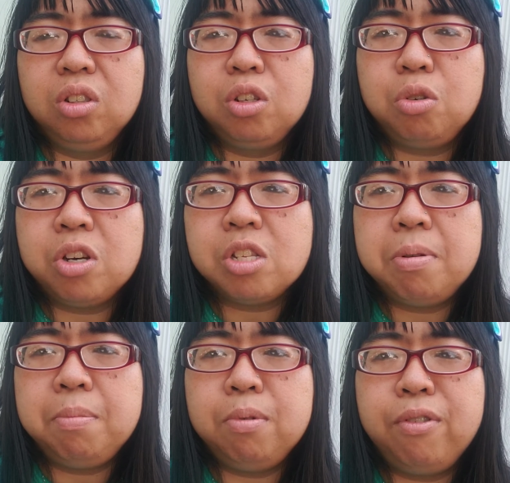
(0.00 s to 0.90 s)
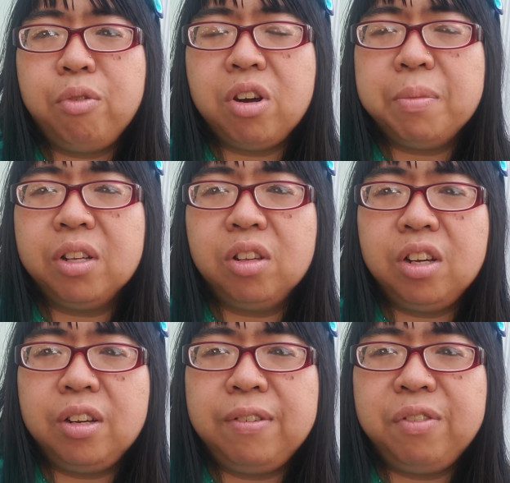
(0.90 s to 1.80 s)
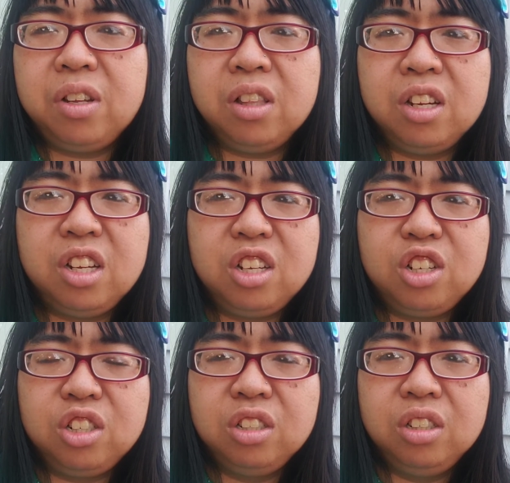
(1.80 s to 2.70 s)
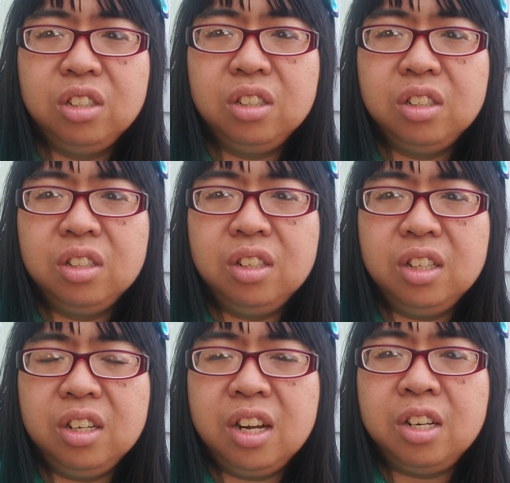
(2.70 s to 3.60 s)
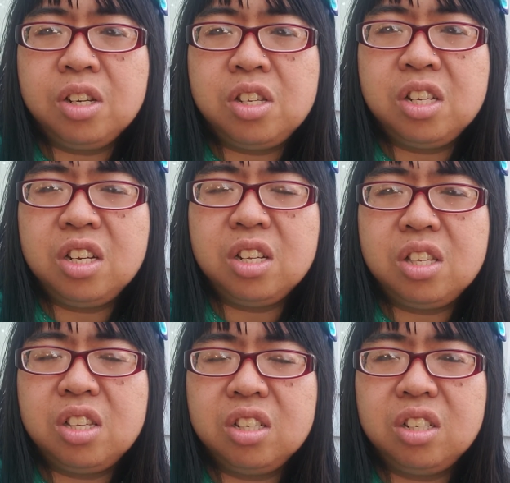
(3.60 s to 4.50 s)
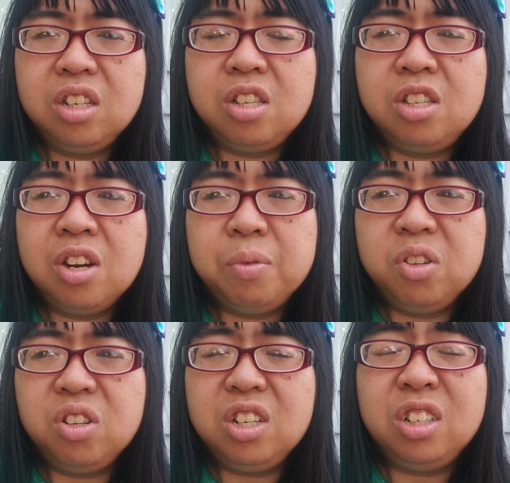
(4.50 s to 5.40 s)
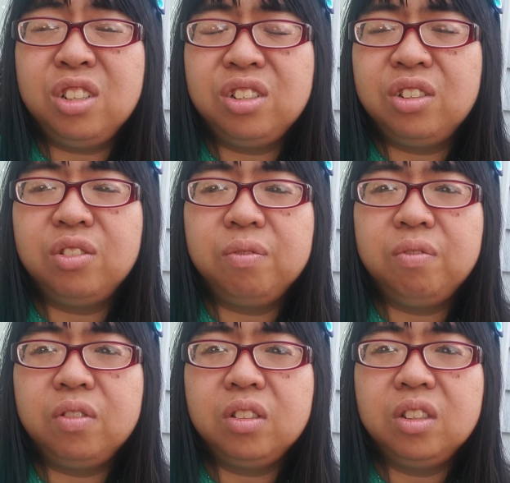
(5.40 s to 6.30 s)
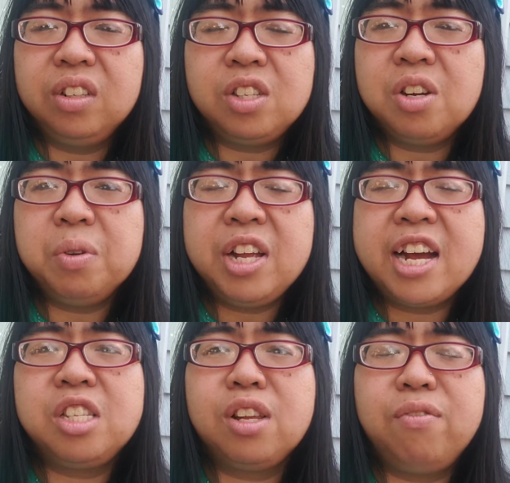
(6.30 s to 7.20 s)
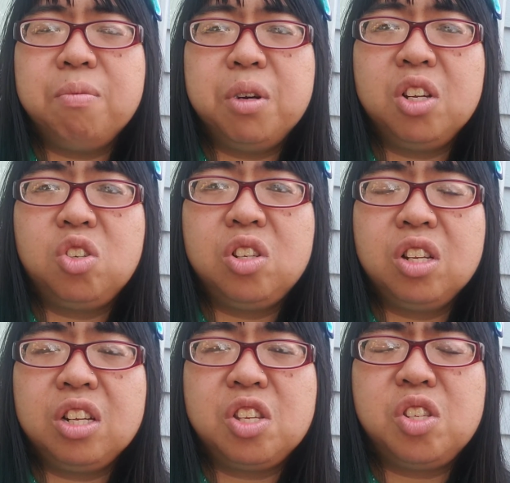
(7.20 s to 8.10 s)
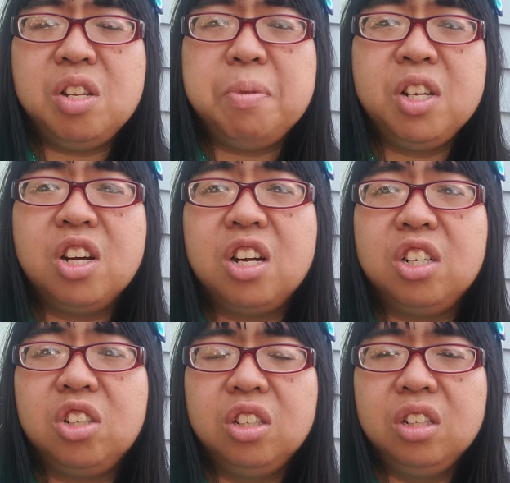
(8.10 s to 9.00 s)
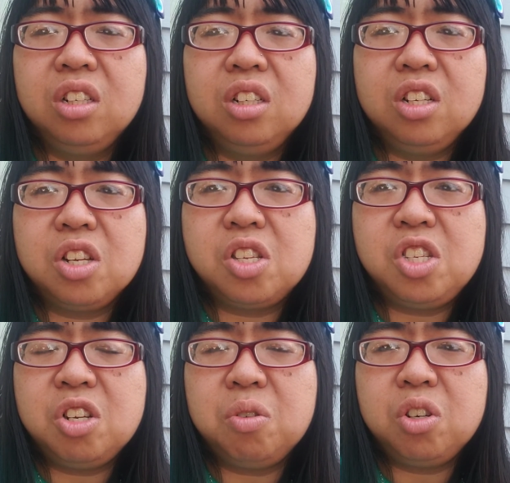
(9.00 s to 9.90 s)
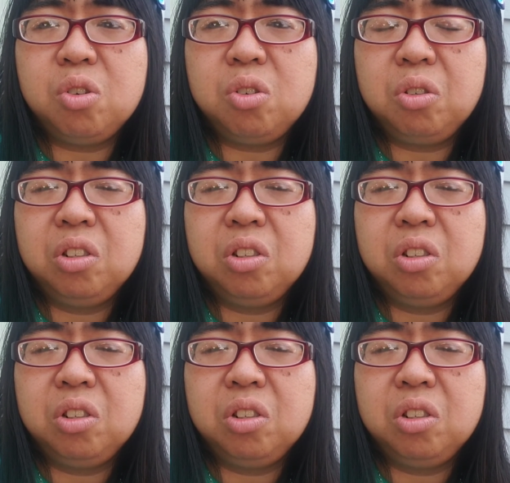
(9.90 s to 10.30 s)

trans people throughout my life, and like, I just think it's not really asking for much to like see beyond the exterior